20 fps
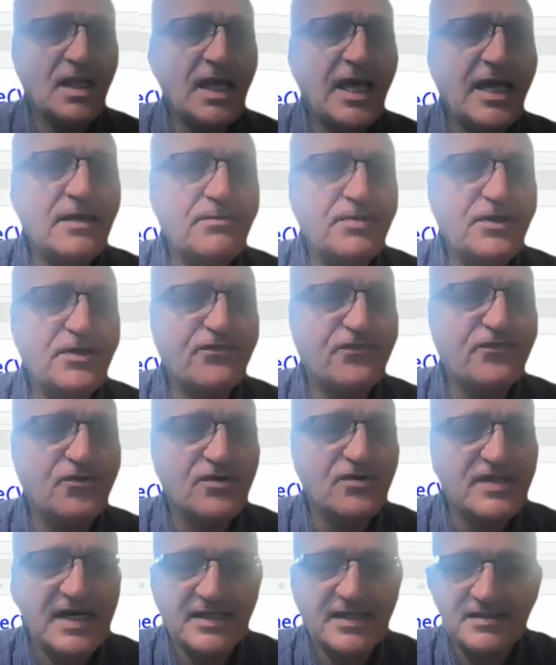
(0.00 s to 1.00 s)
And
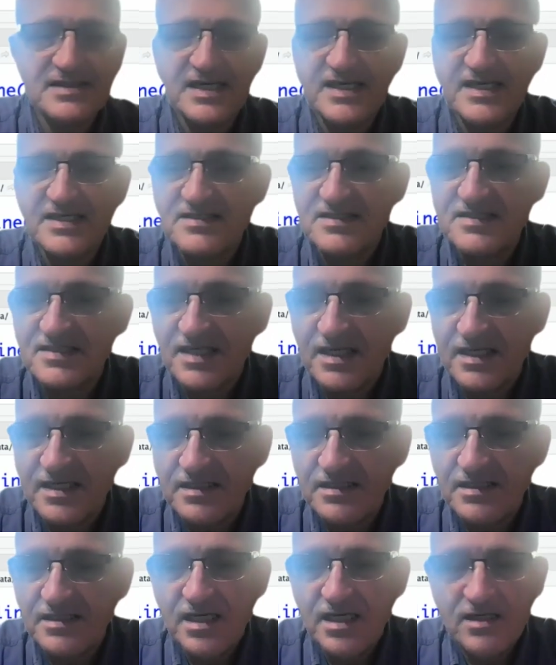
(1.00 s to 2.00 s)
before that, I can
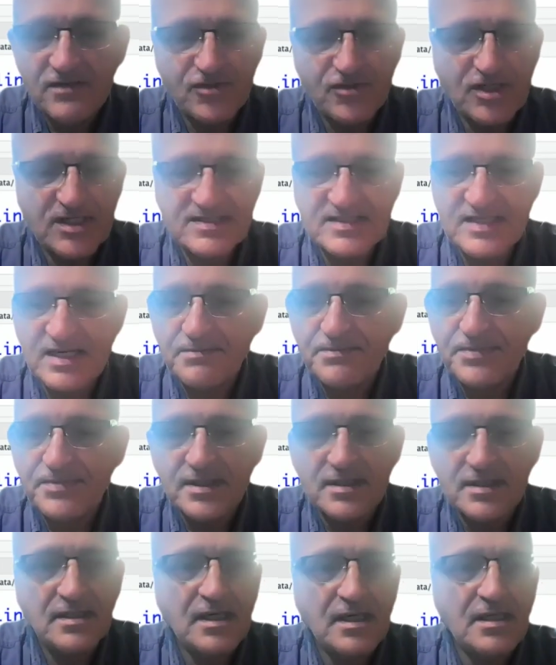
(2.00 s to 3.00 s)
say, for
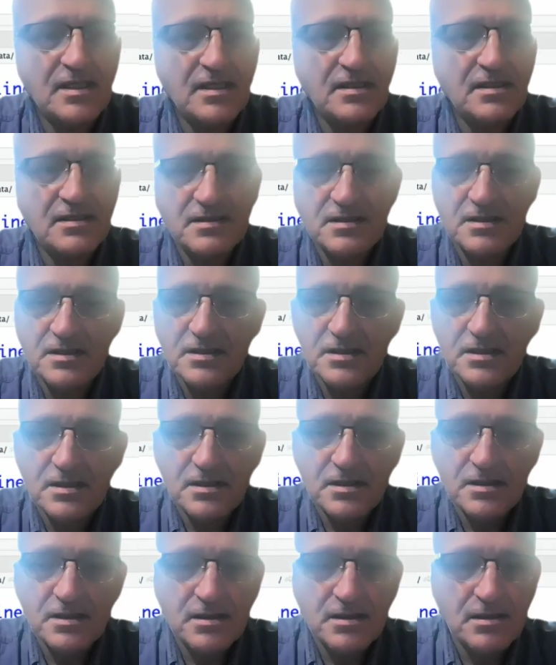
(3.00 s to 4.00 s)
example,
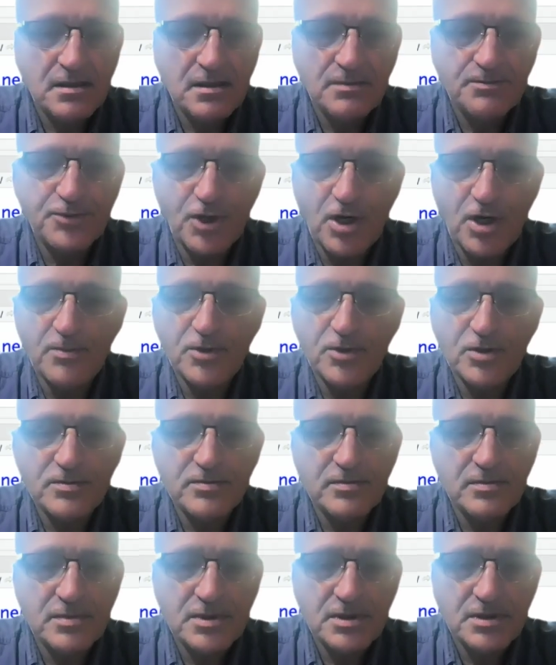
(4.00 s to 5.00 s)

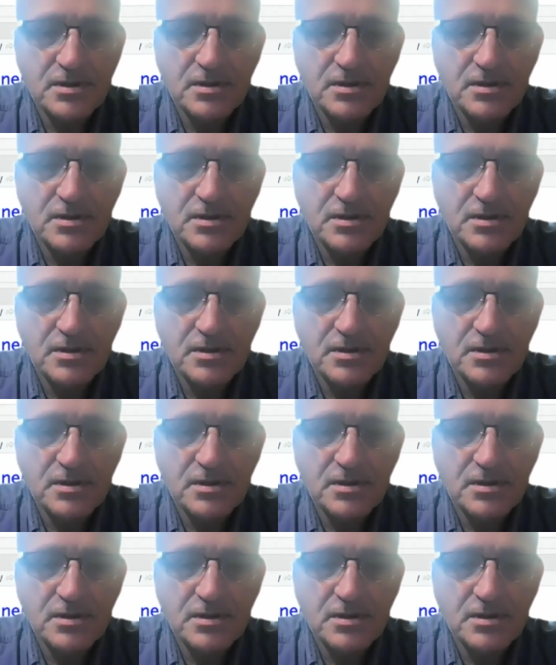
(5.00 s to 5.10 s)
problem